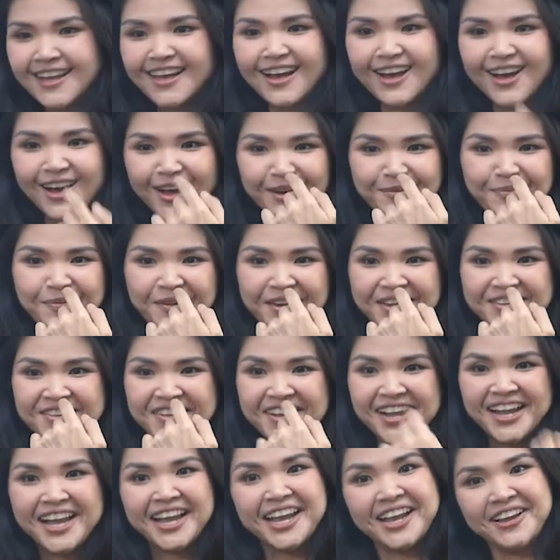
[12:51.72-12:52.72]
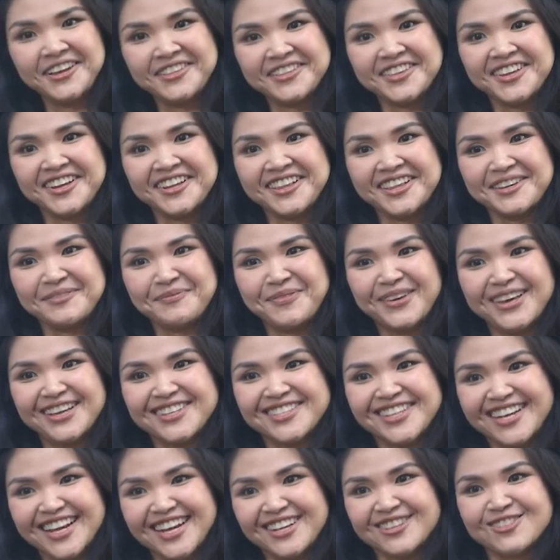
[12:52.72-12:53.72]
like. Oh, pick the turn the peace
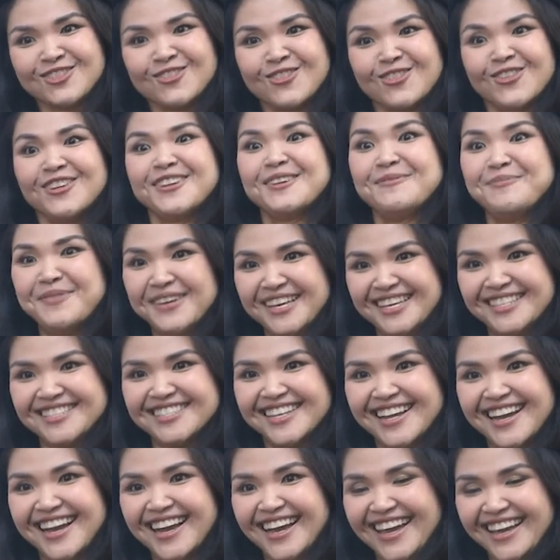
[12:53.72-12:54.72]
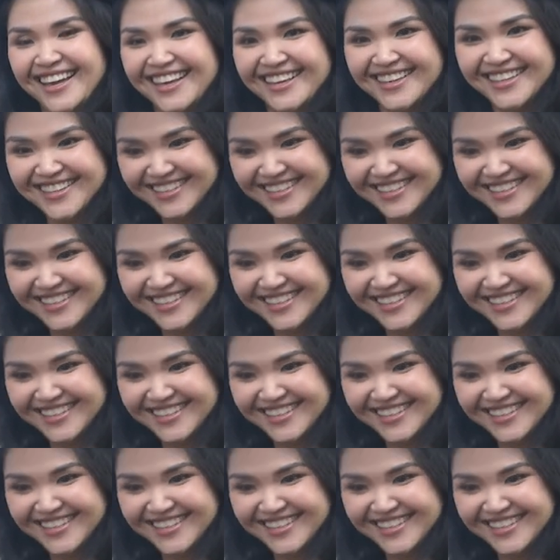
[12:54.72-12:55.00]
sign, throw the peace sign.